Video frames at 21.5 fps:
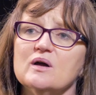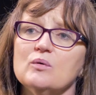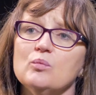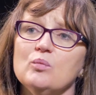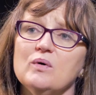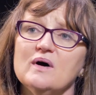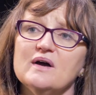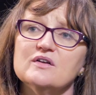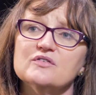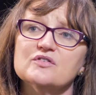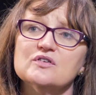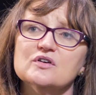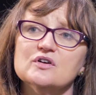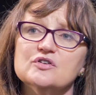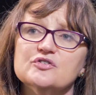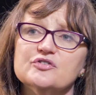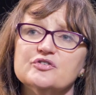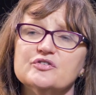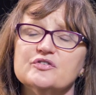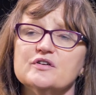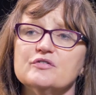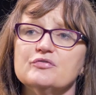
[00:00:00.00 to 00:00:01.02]
and why is
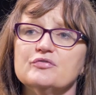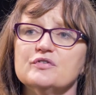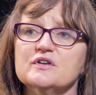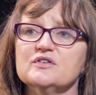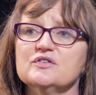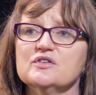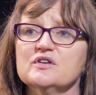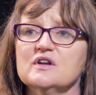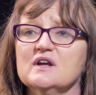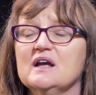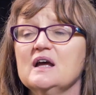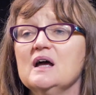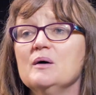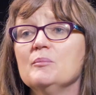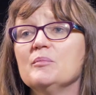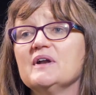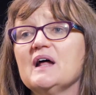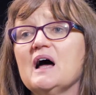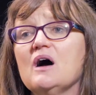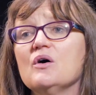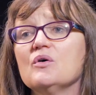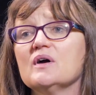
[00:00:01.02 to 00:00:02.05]
culture different,
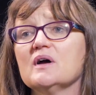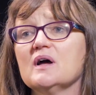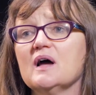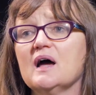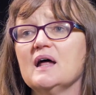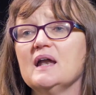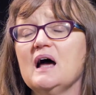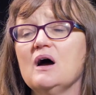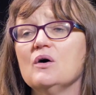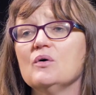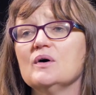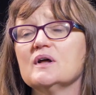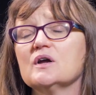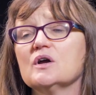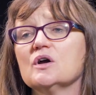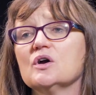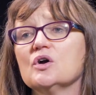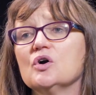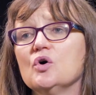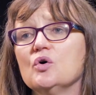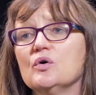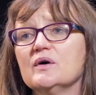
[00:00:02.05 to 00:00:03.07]
but how it
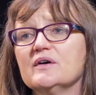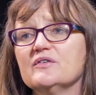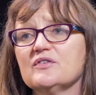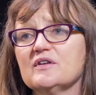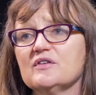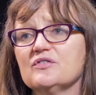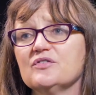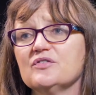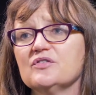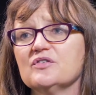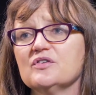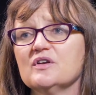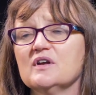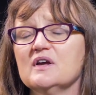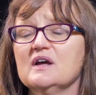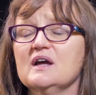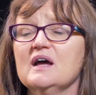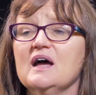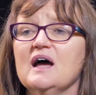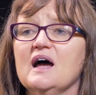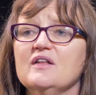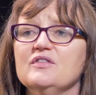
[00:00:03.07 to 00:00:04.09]
can coexist,
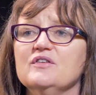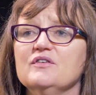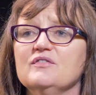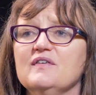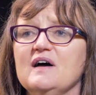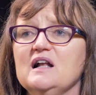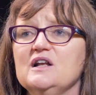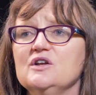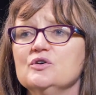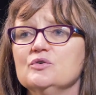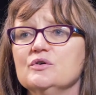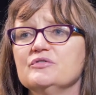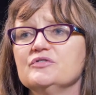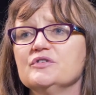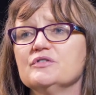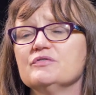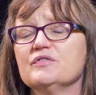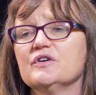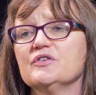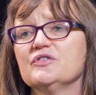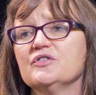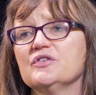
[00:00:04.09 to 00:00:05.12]
and the value of
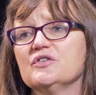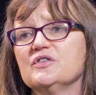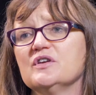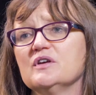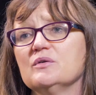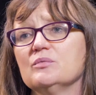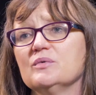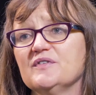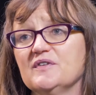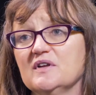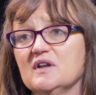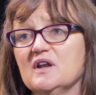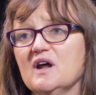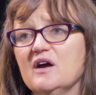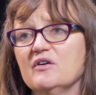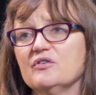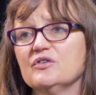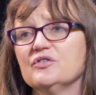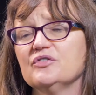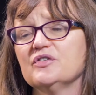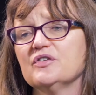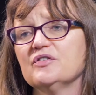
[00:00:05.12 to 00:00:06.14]
diversity within
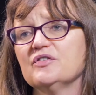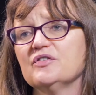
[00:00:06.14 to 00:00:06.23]
Irish